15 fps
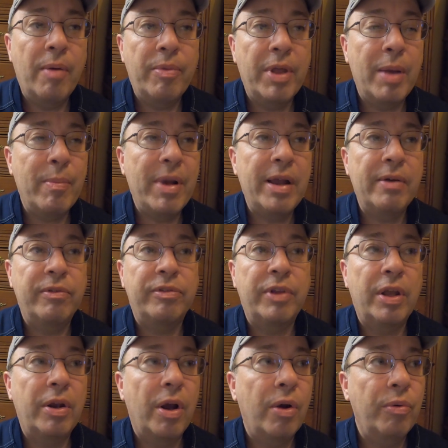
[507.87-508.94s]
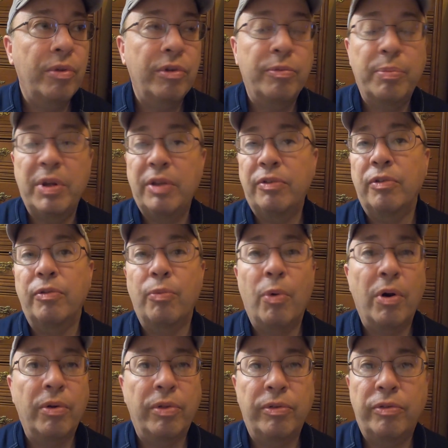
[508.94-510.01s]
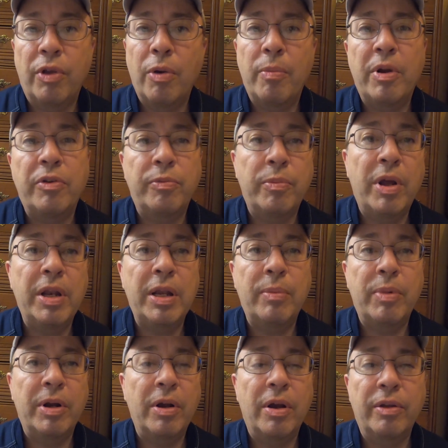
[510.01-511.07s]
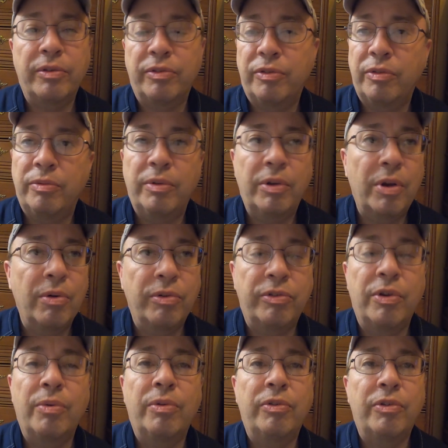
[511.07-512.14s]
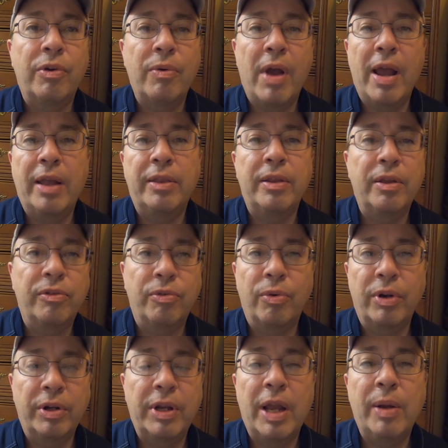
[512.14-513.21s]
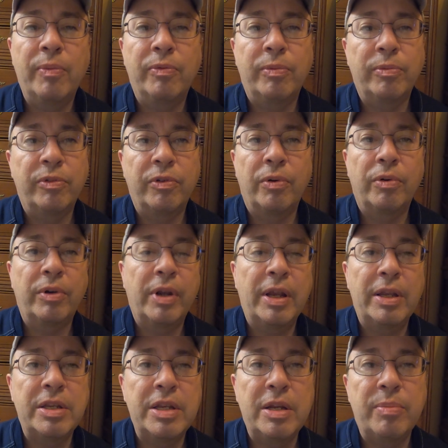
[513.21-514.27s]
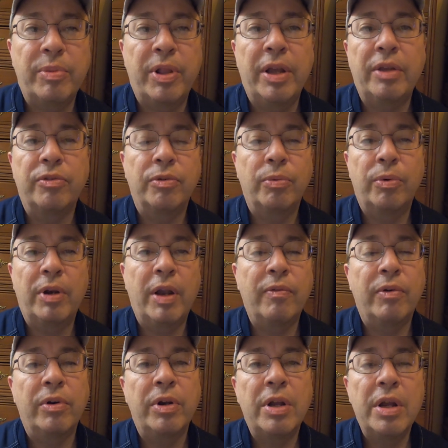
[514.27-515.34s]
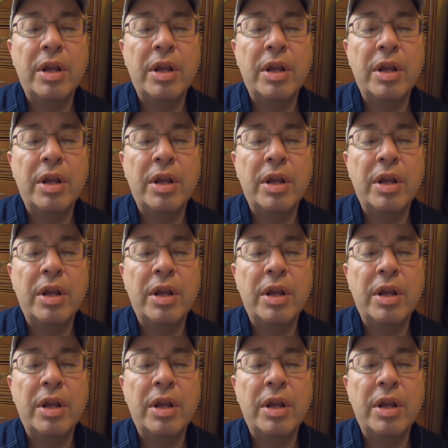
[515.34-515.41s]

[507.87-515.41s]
They may have said, oh, this piece is worth so much money because, so-and-so had this, or it came from a certain antique place or whatever.